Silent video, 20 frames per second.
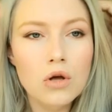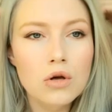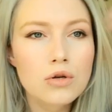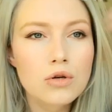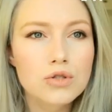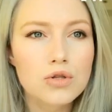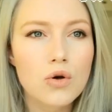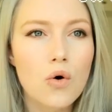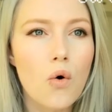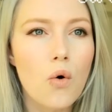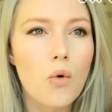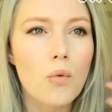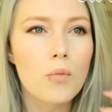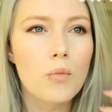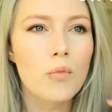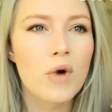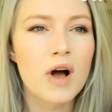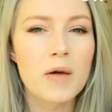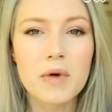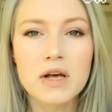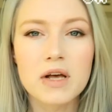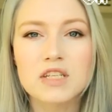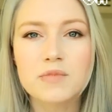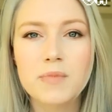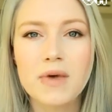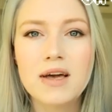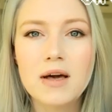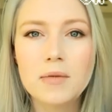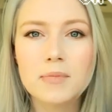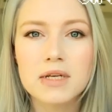So my base
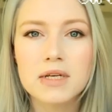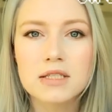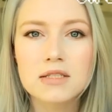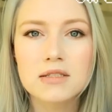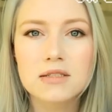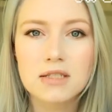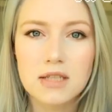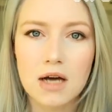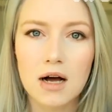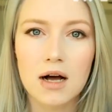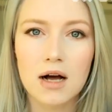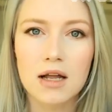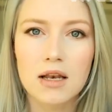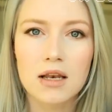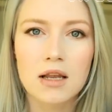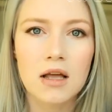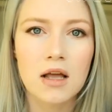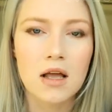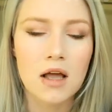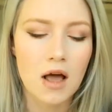makeup is done.